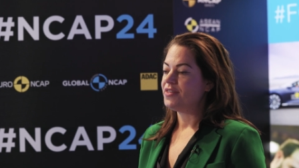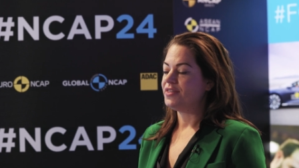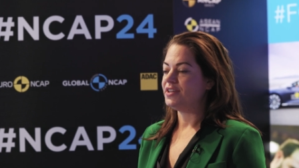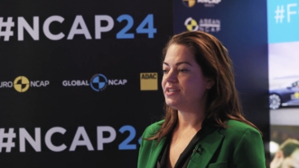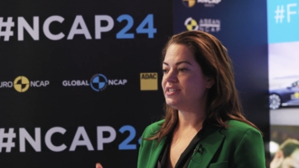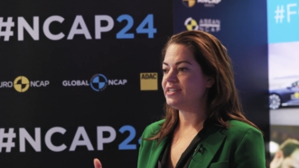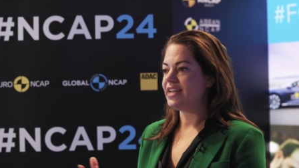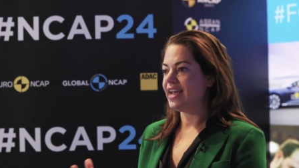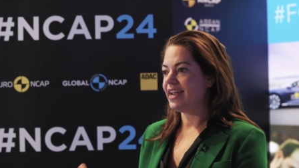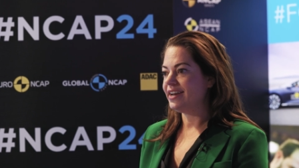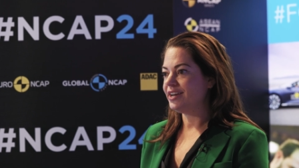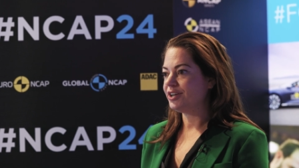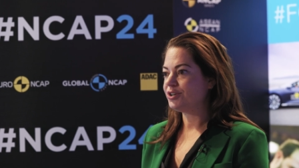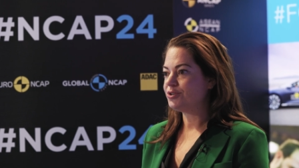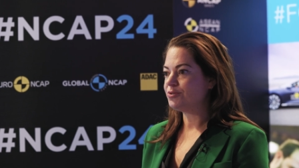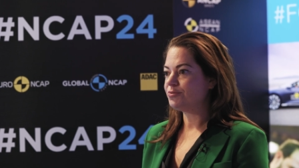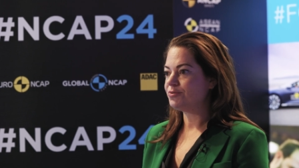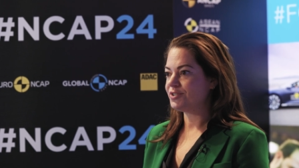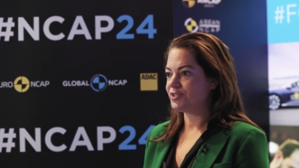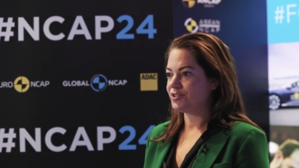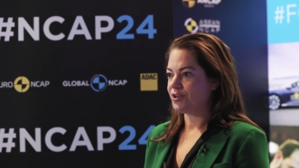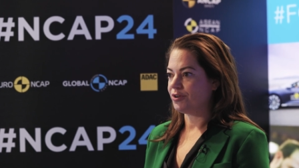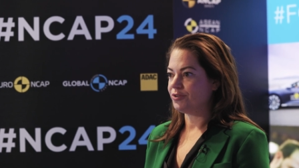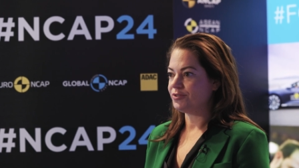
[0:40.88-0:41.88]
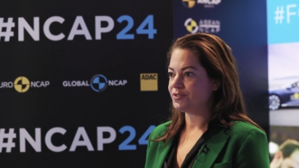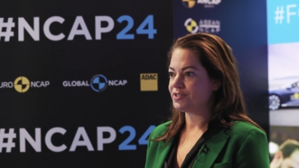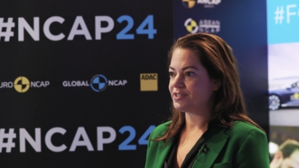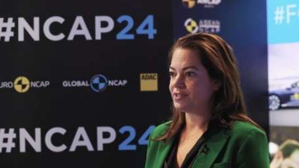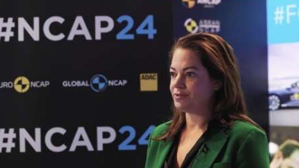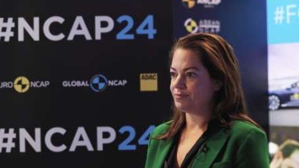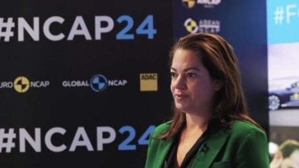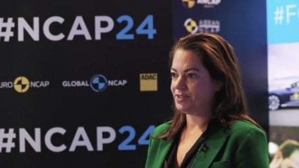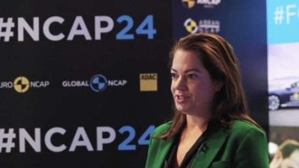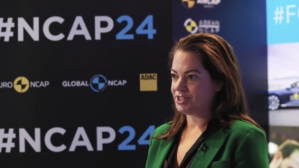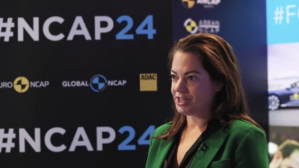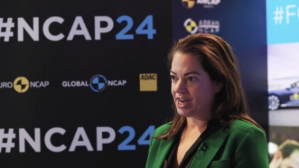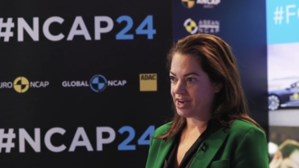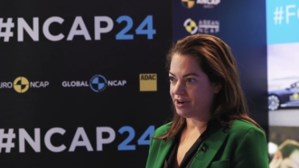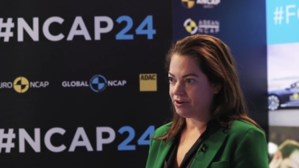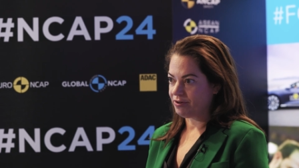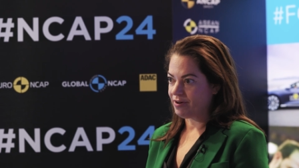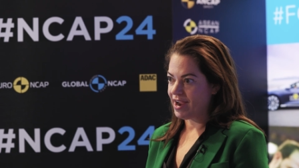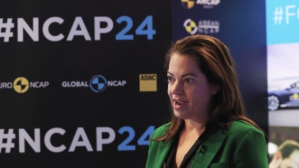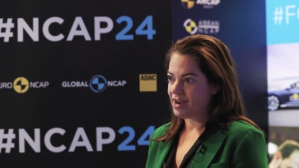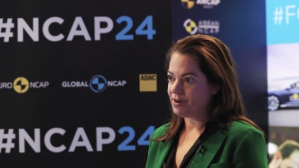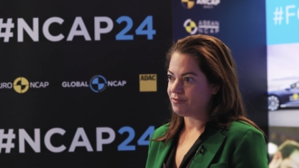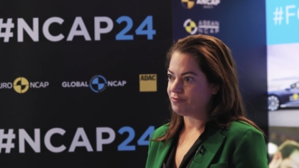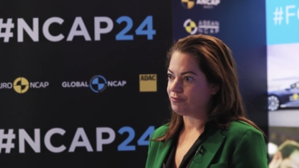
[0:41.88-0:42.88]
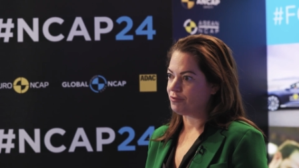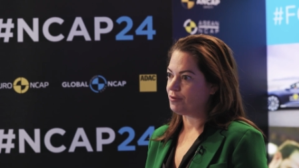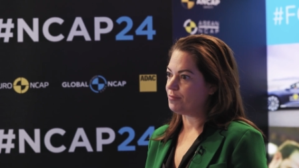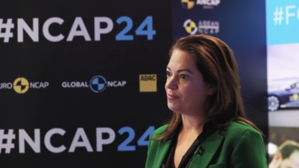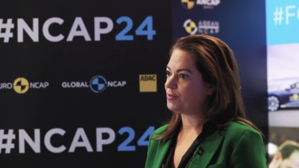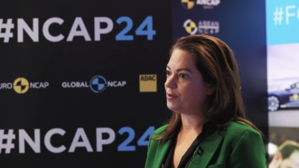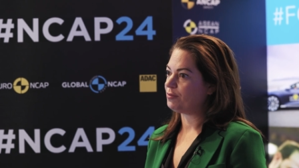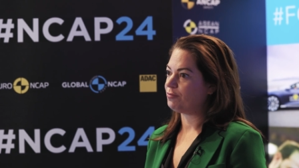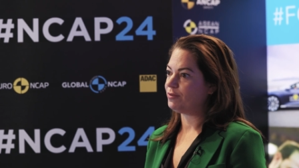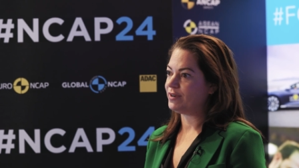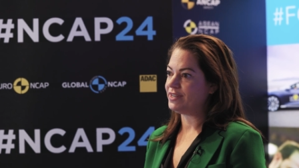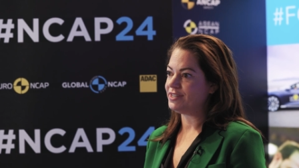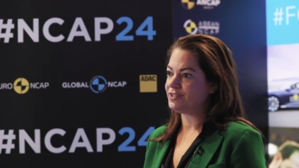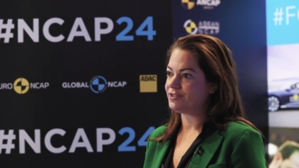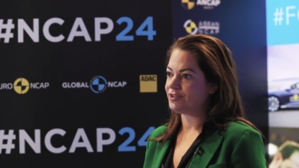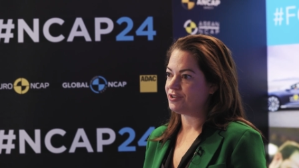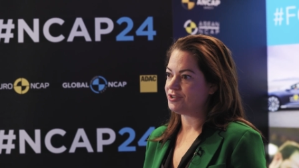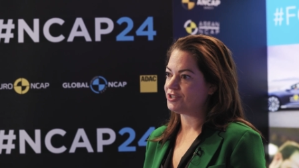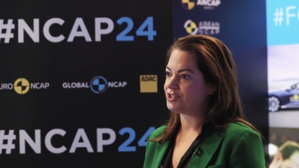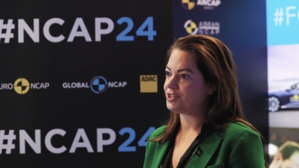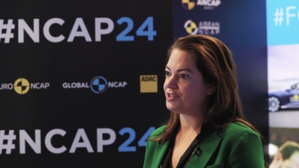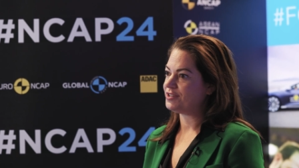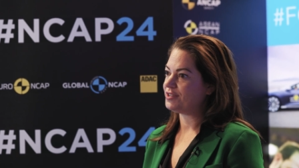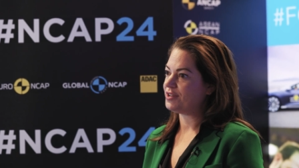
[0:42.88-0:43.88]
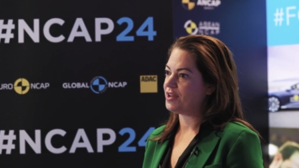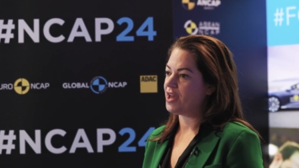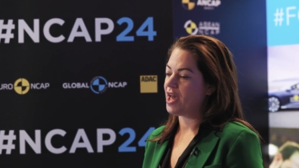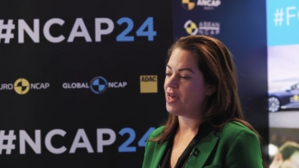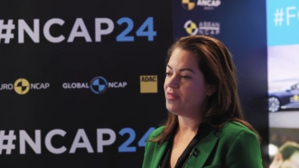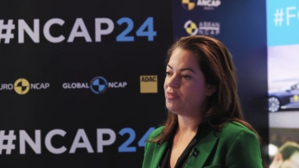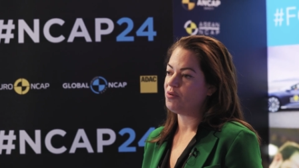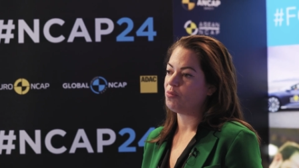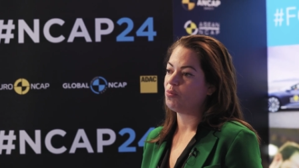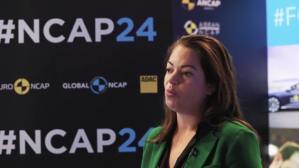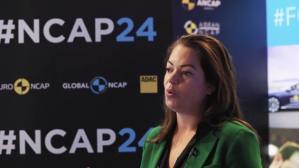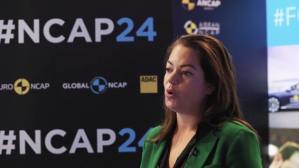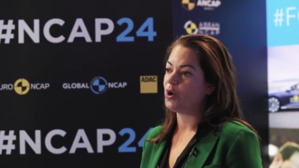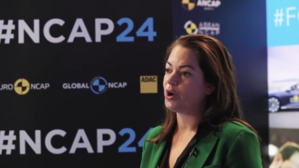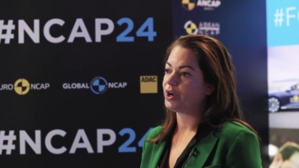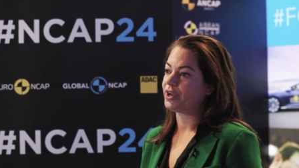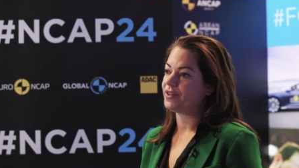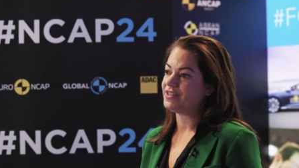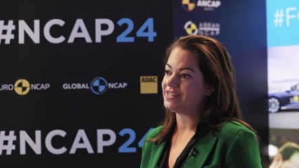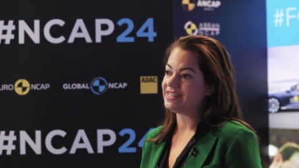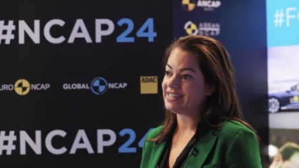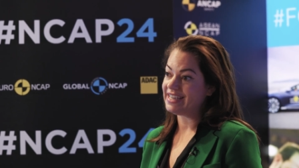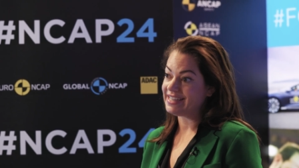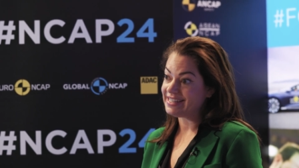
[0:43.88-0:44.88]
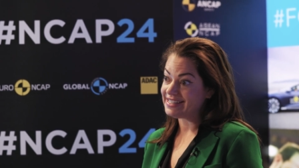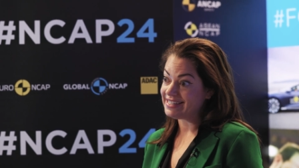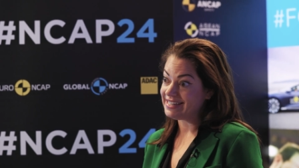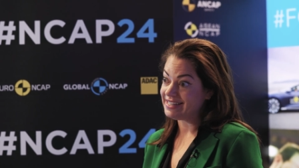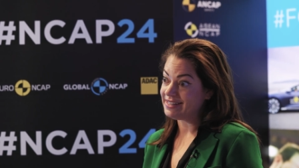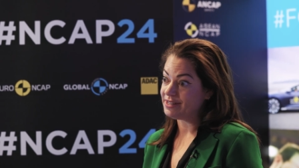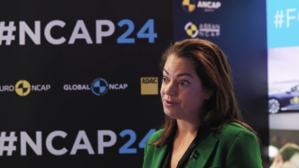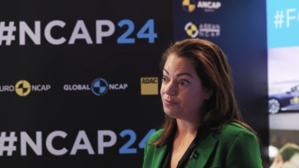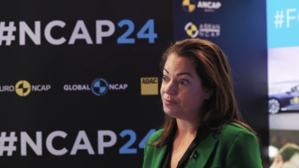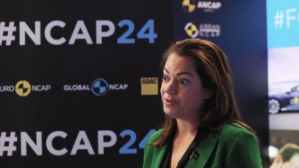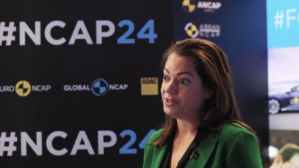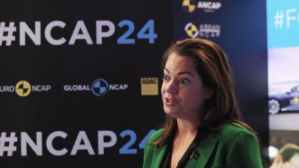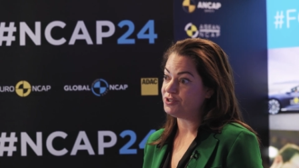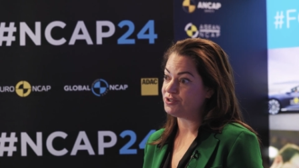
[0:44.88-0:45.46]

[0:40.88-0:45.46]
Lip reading: the technical results that we generate from the research and the work and the testing that we